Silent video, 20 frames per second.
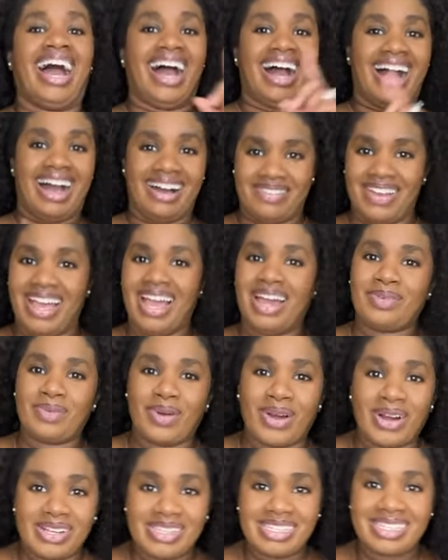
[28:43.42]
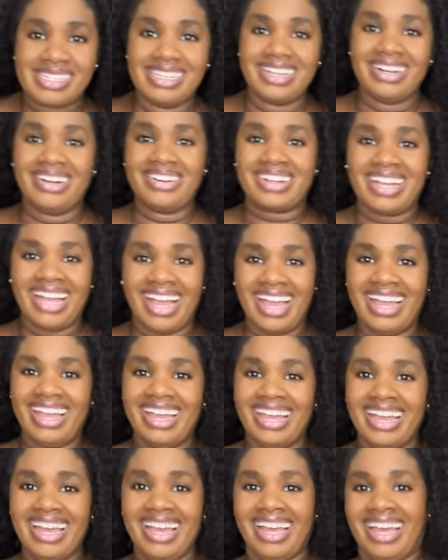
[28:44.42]
I've had worse,
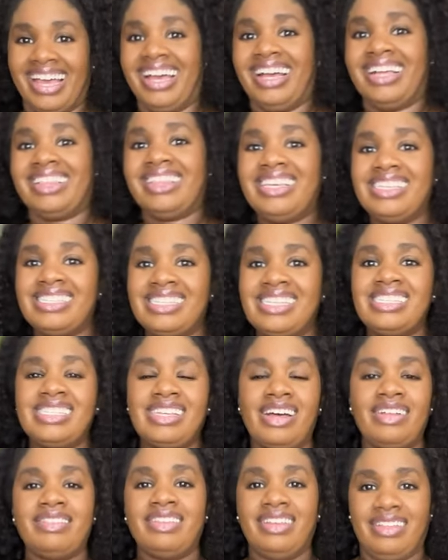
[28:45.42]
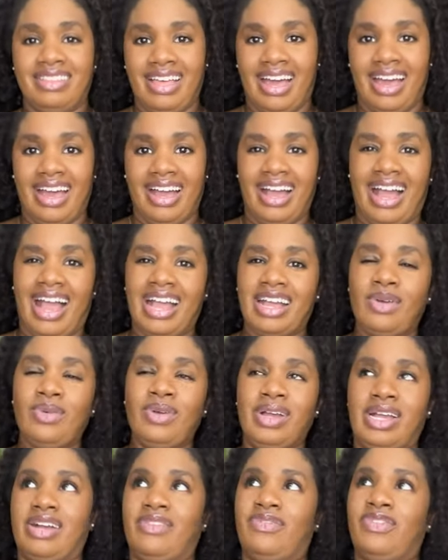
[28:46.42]
okay? This is something that I could
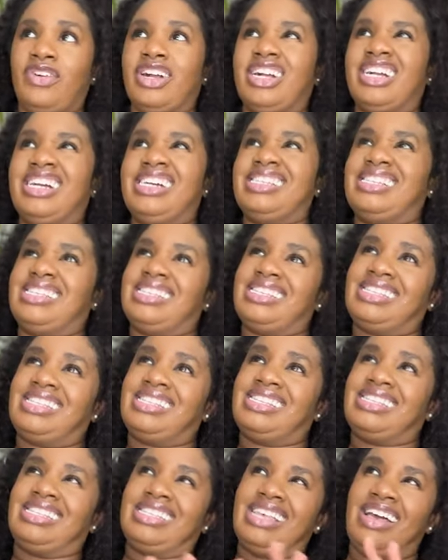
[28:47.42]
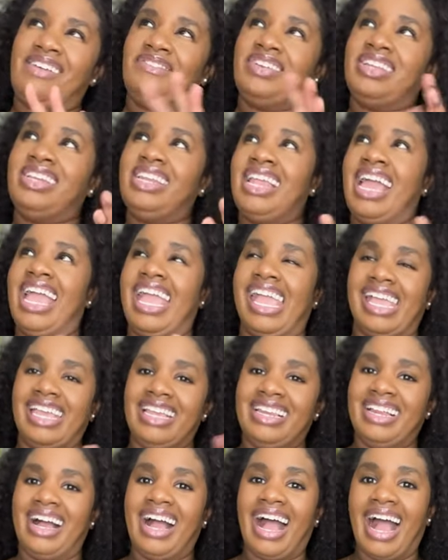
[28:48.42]
wear for a good
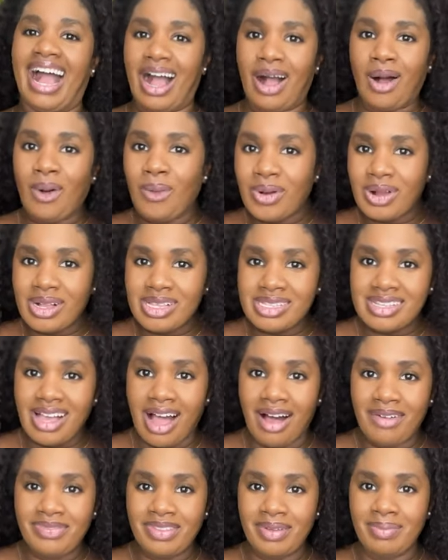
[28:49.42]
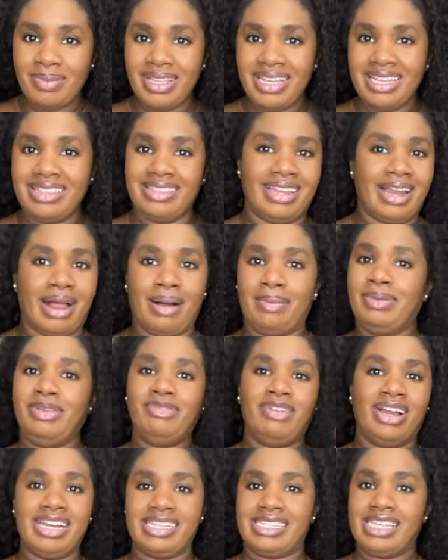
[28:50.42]
7-8 hours comfortably, and then I'll be
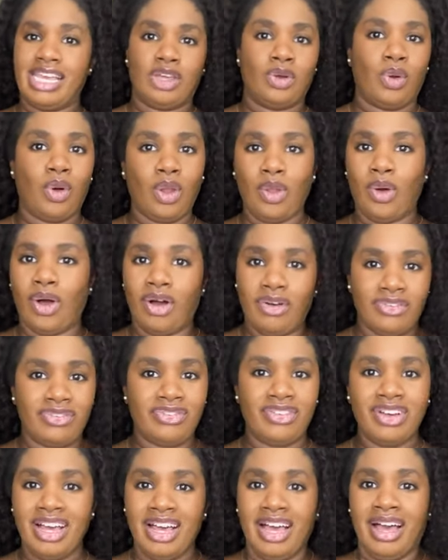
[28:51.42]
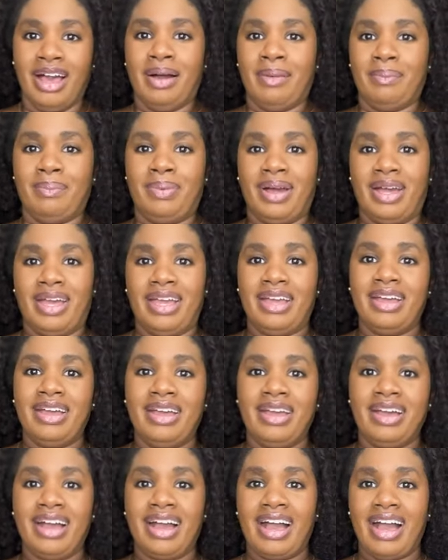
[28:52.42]
ready to take it all off. But
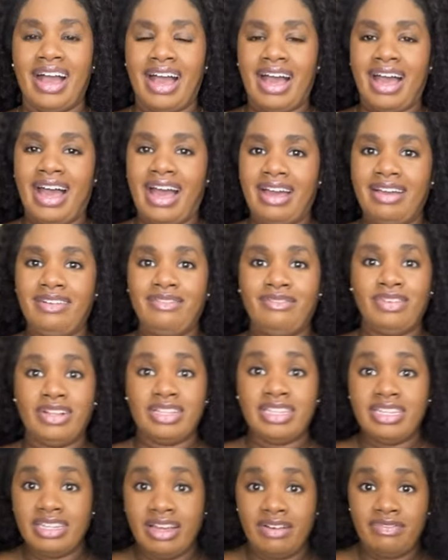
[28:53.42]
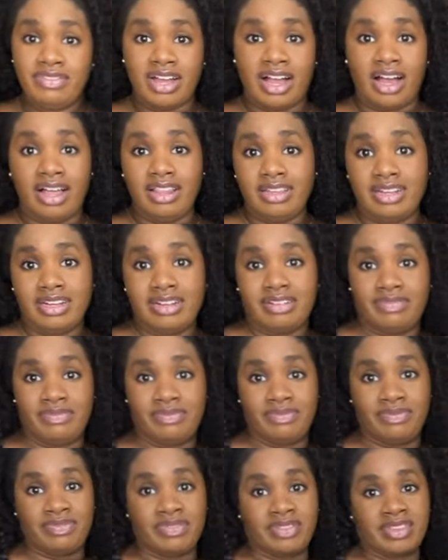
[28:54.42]
I really love the color,
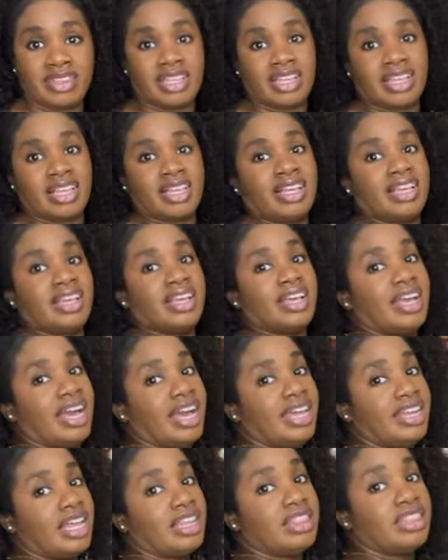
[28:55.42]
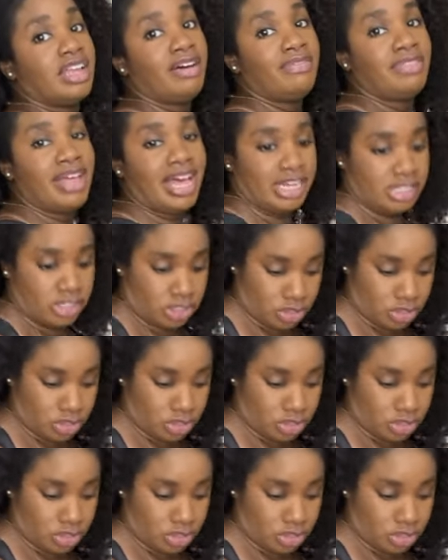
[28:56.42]
and I love that it's